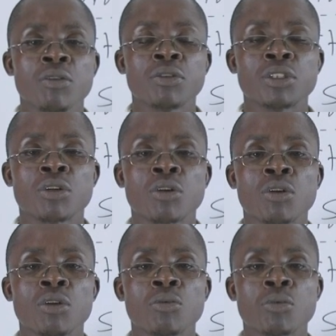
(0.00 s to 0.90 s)

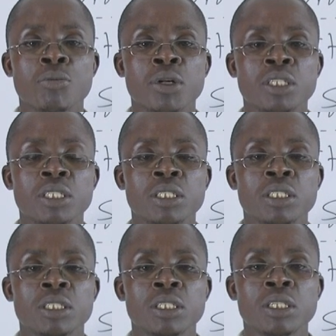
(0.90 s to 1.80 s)
physical properties.
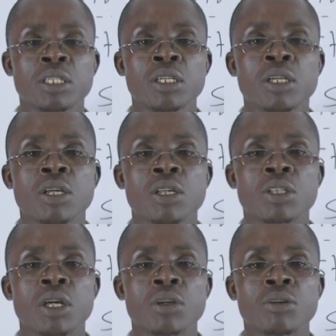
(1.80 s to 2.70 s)

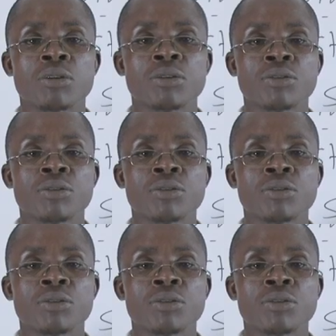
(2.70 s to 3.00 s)
Thank you.